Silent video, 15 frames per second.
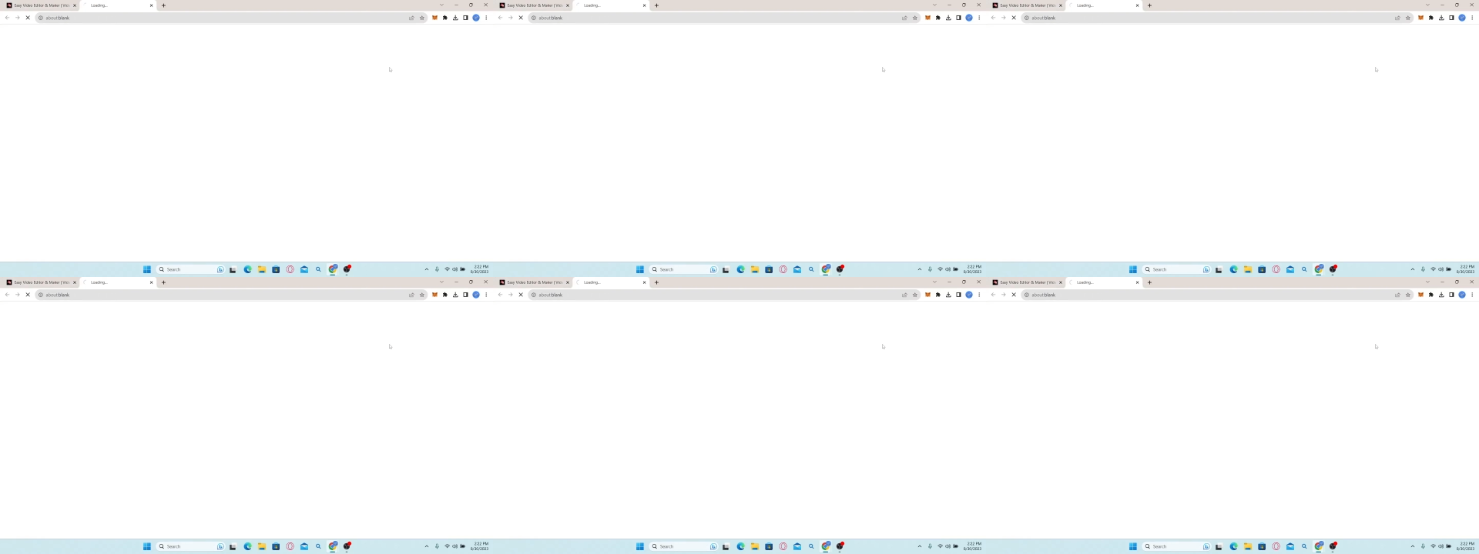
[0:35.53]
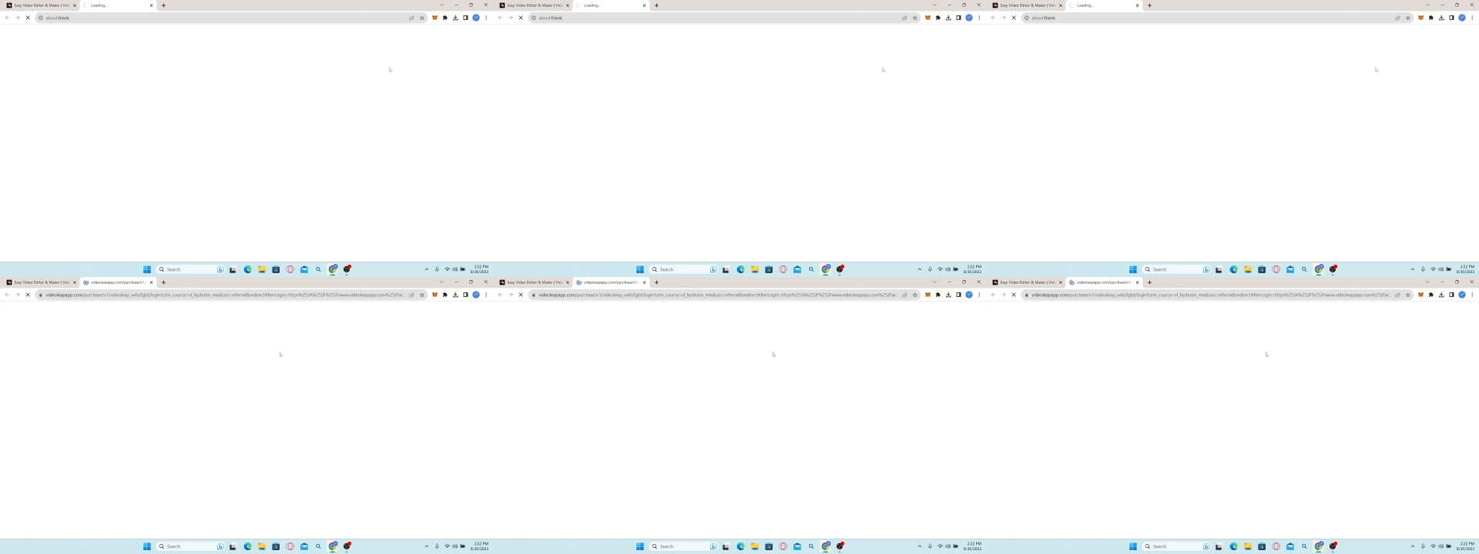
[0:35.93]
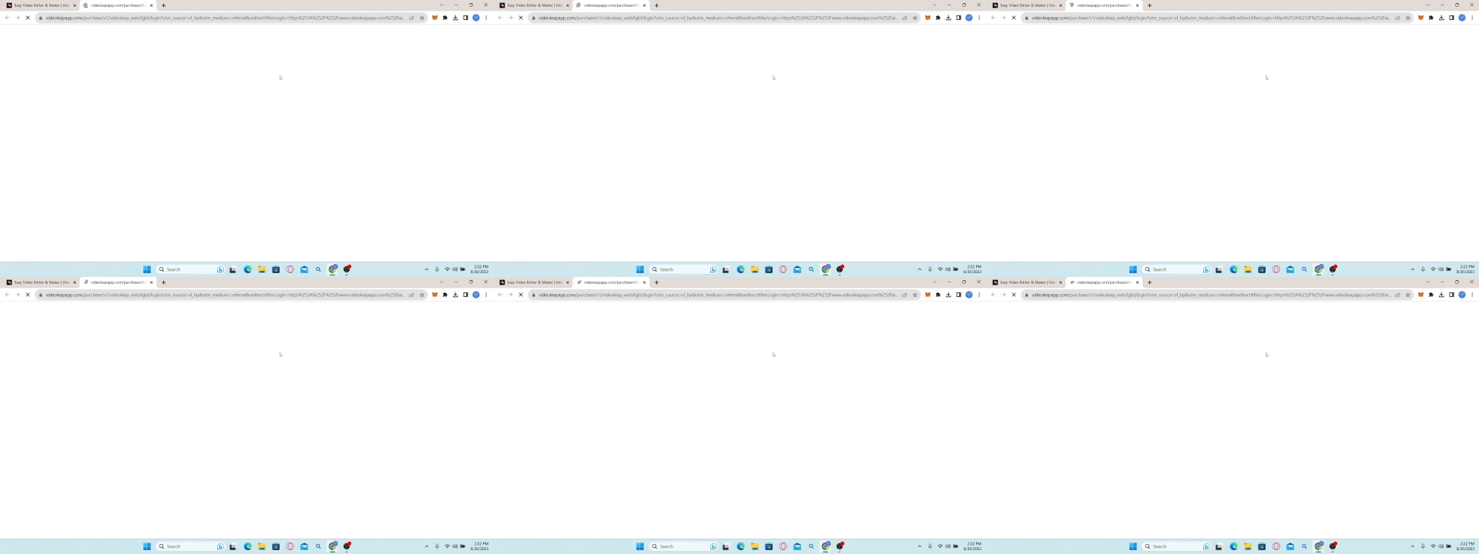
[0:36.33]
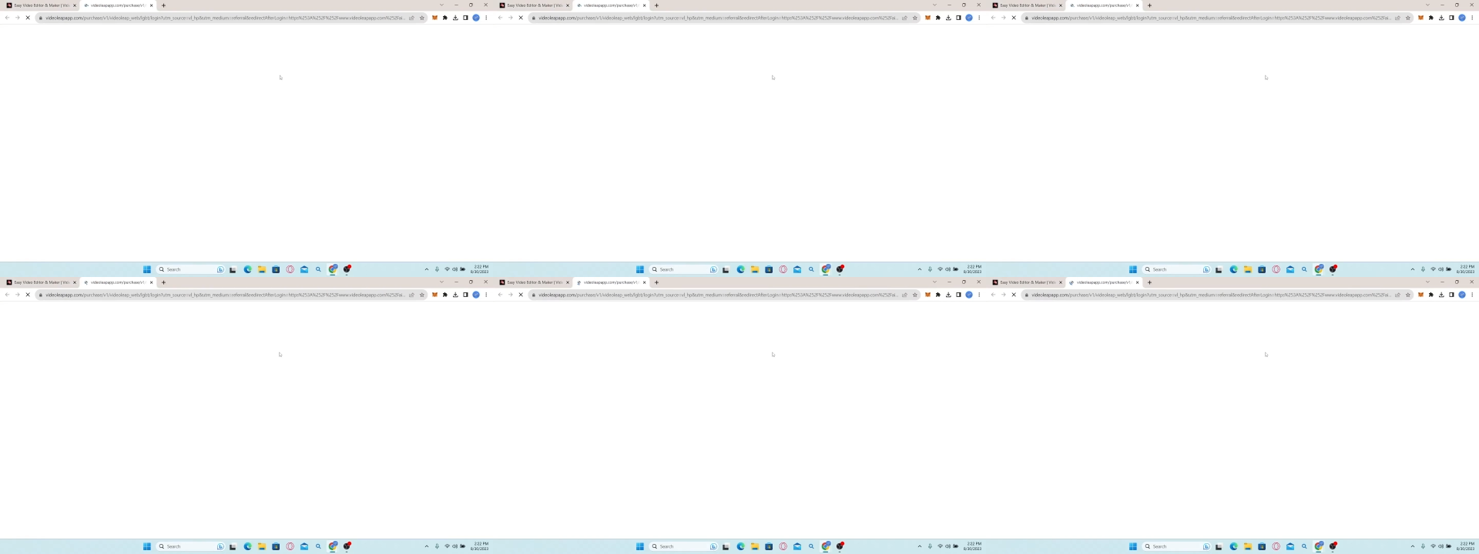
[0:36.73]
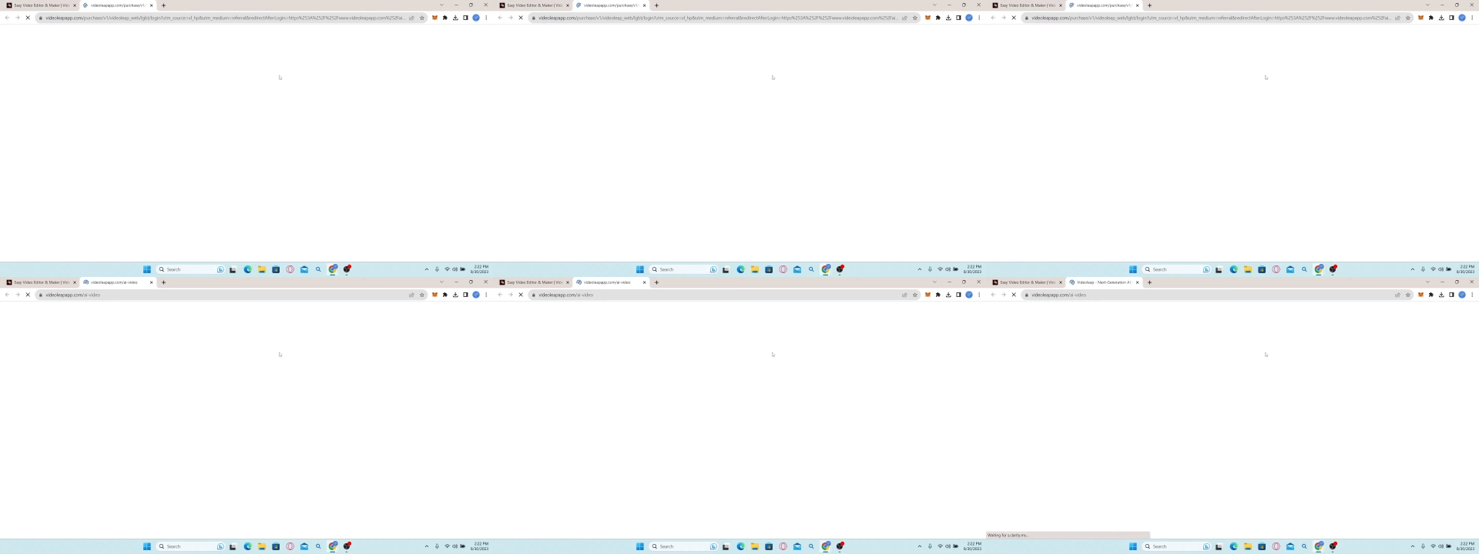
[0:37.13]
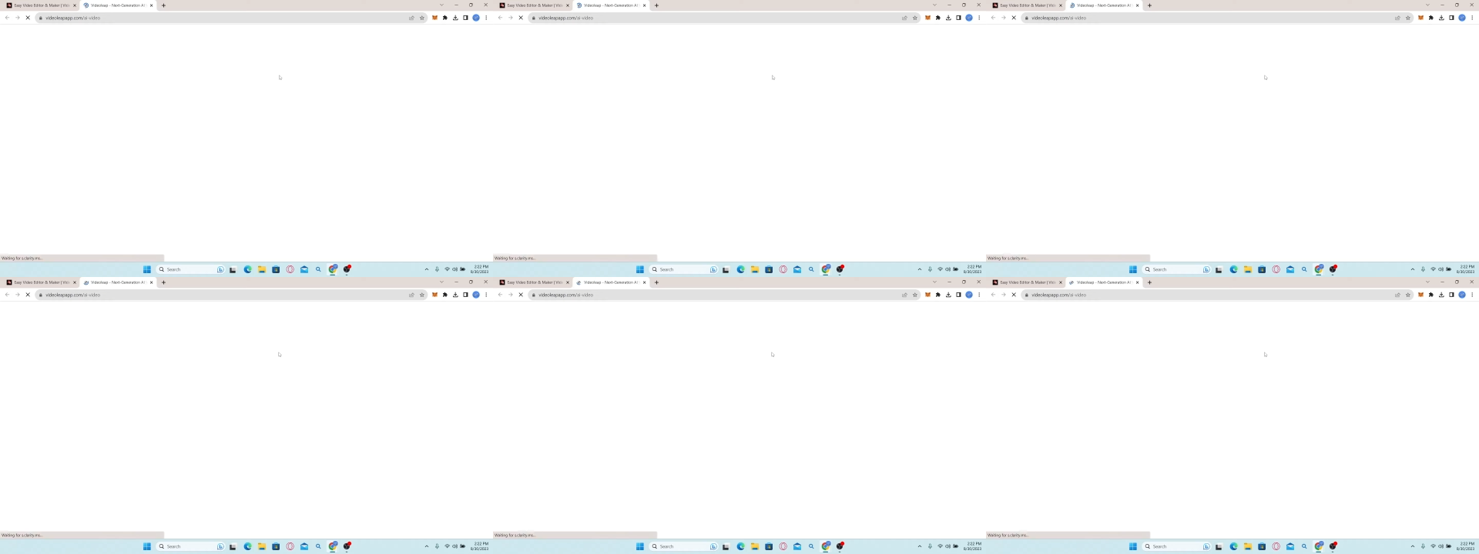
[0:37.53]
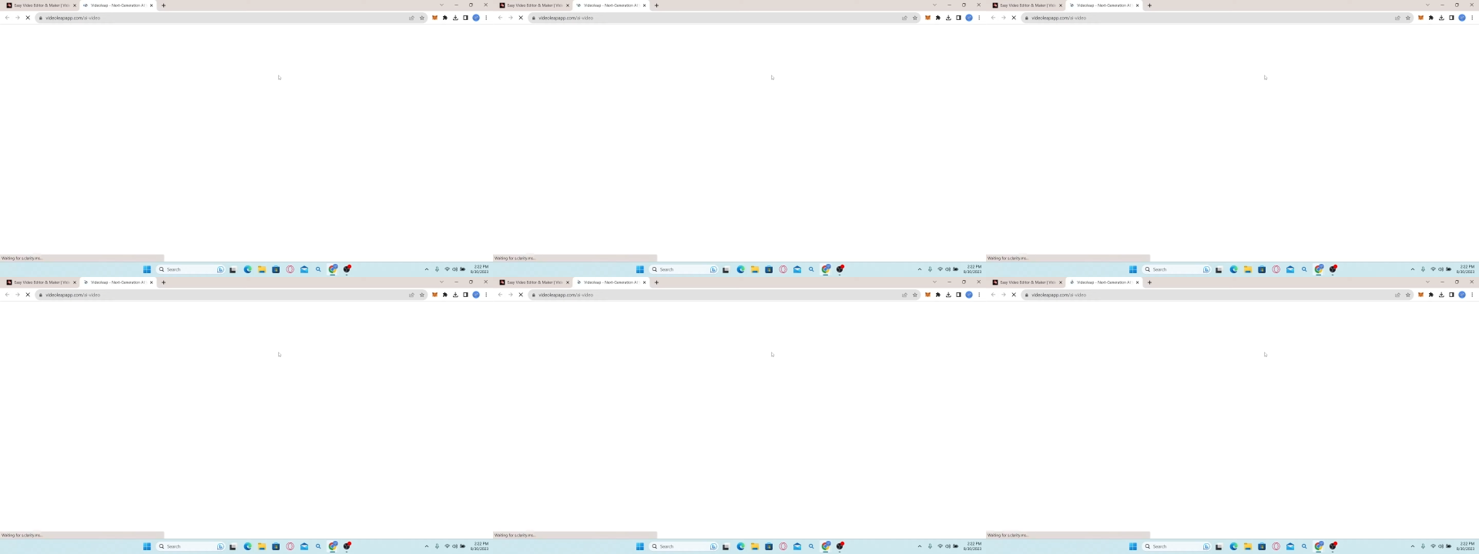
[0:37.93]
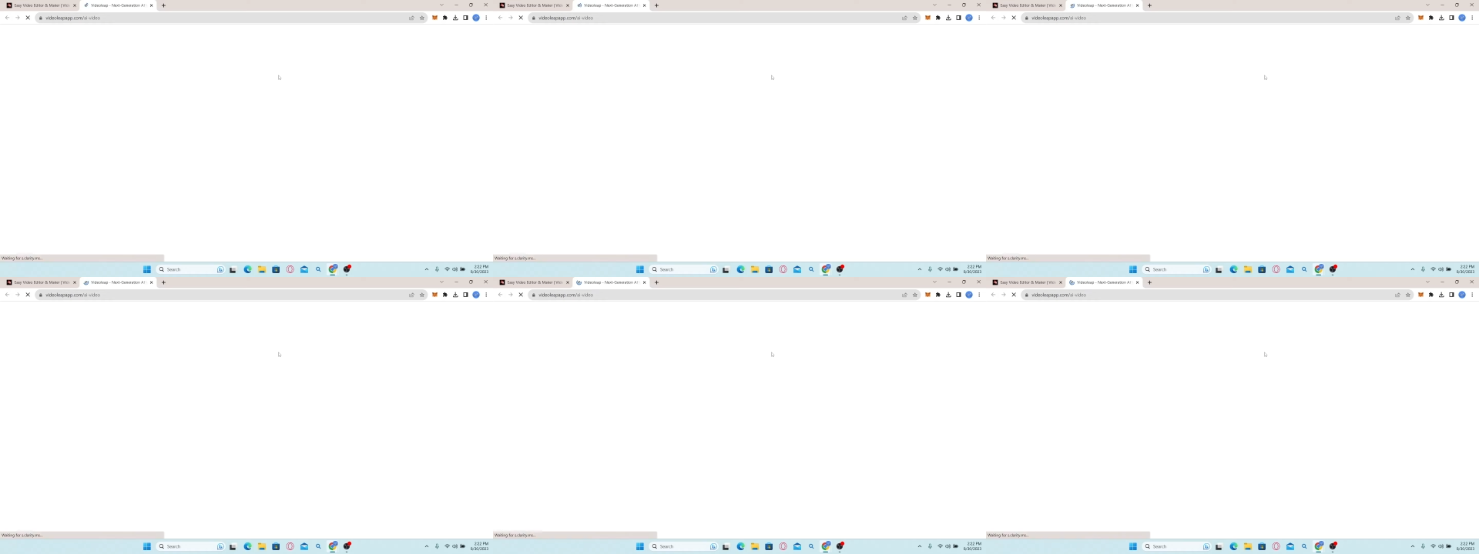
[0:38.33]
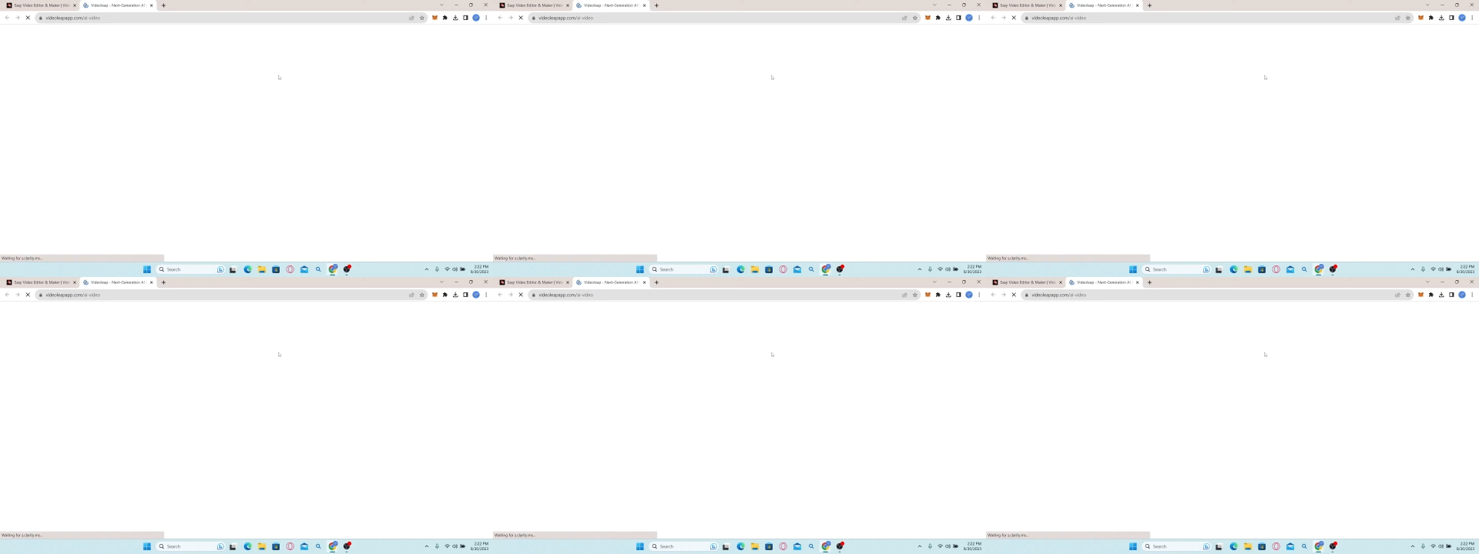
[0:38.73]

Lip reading: (no speaker visible)